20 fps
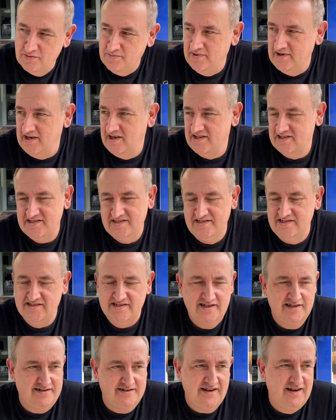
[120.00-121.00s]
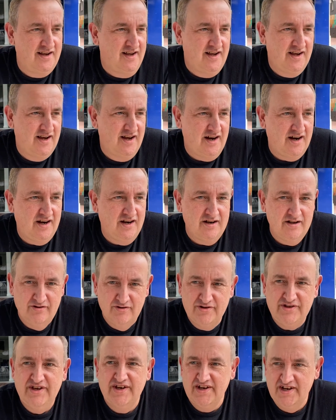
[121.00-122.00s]
past, he said, oh,
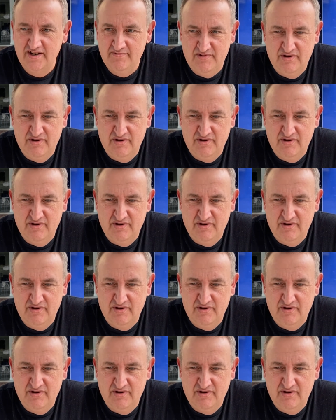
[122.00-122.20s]
look, you're going to be